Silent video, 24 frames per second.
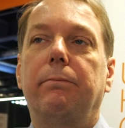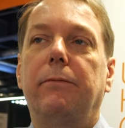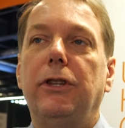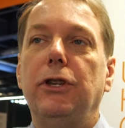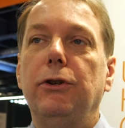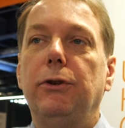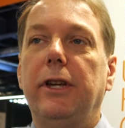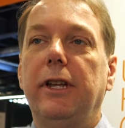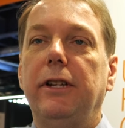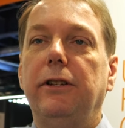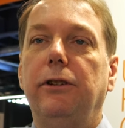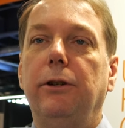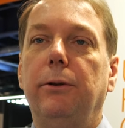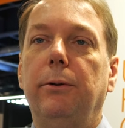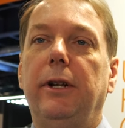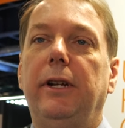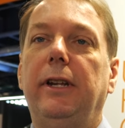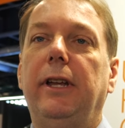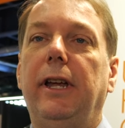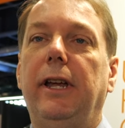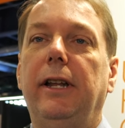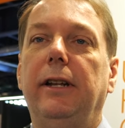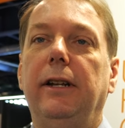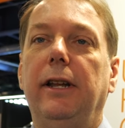You can do it
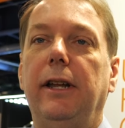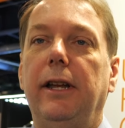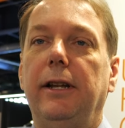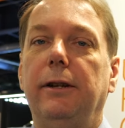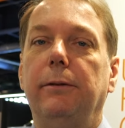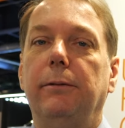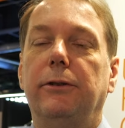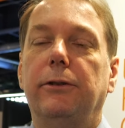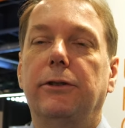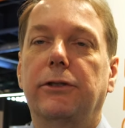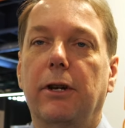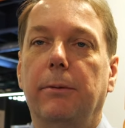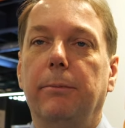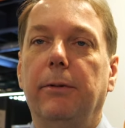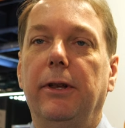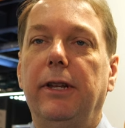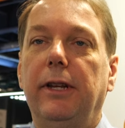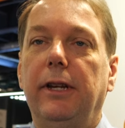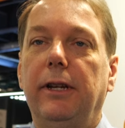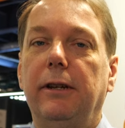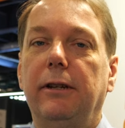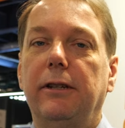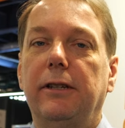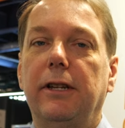in some of
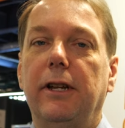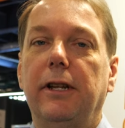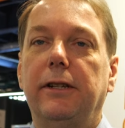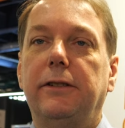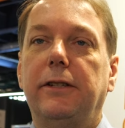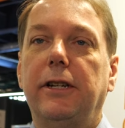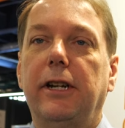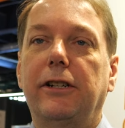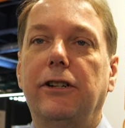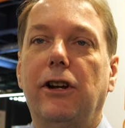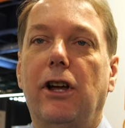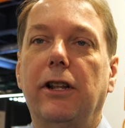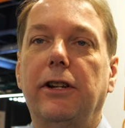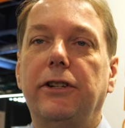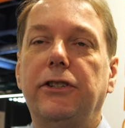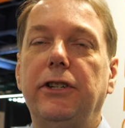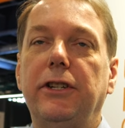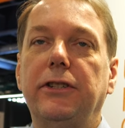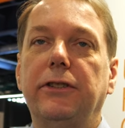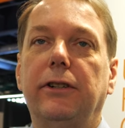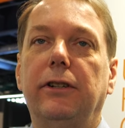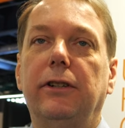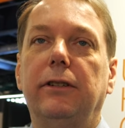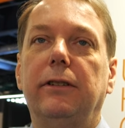the
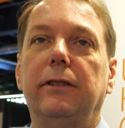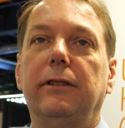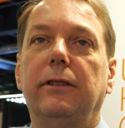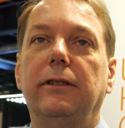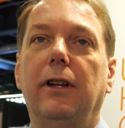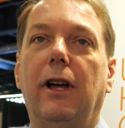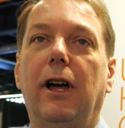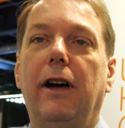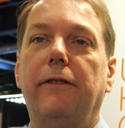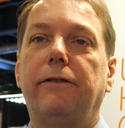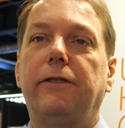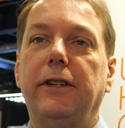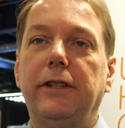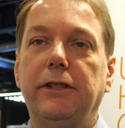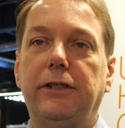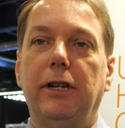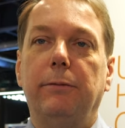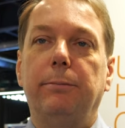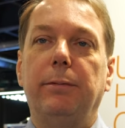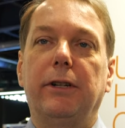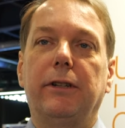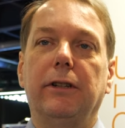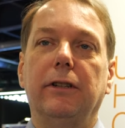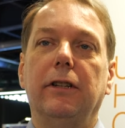technologies that are often
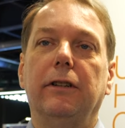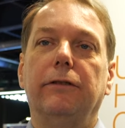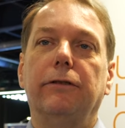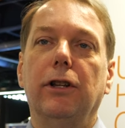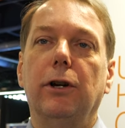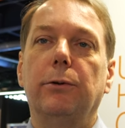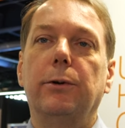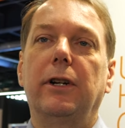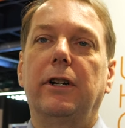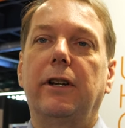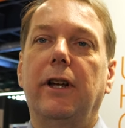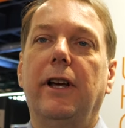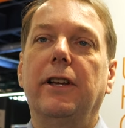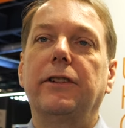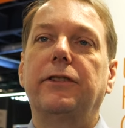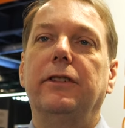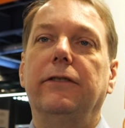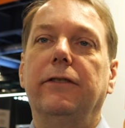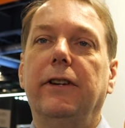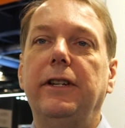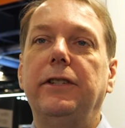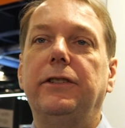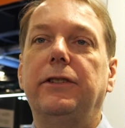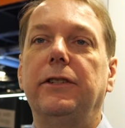typical of lower cost
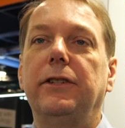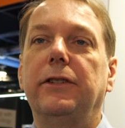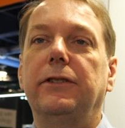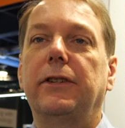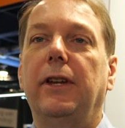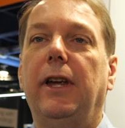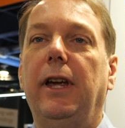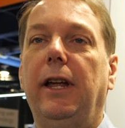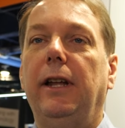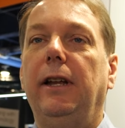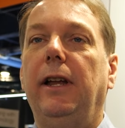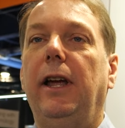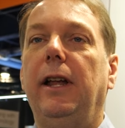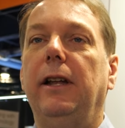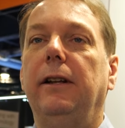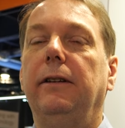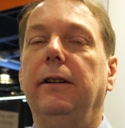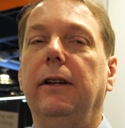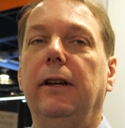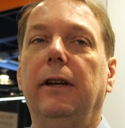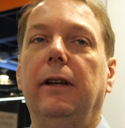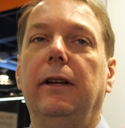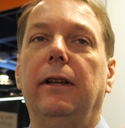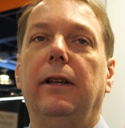devices and